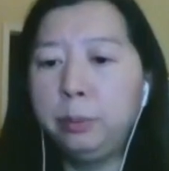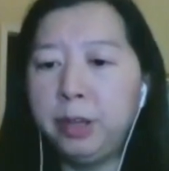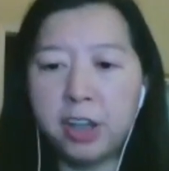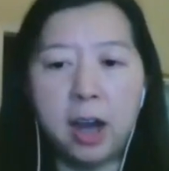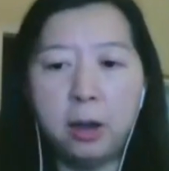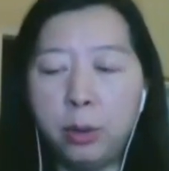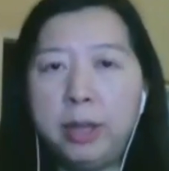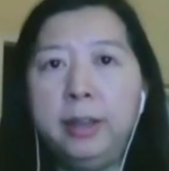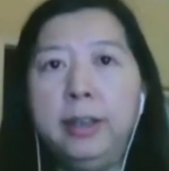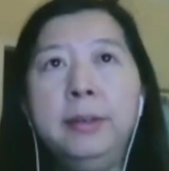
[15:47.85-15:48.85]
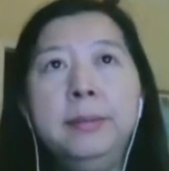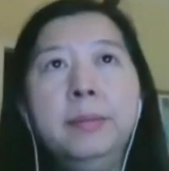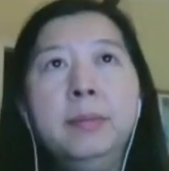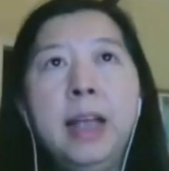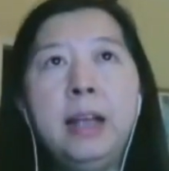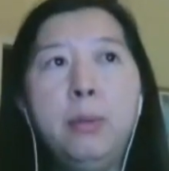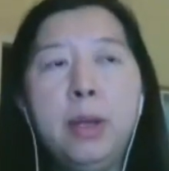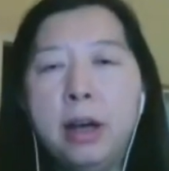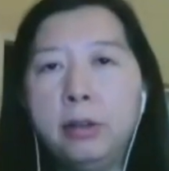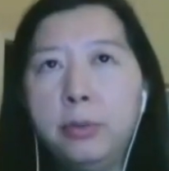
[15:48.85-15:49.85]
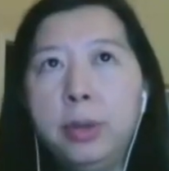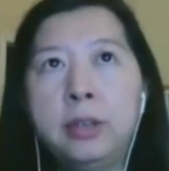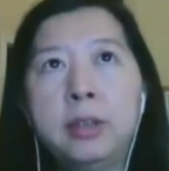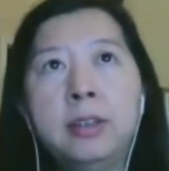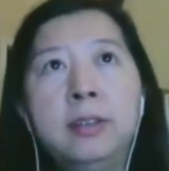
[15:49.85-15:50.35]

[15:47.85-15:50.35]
be done quickly and without risk.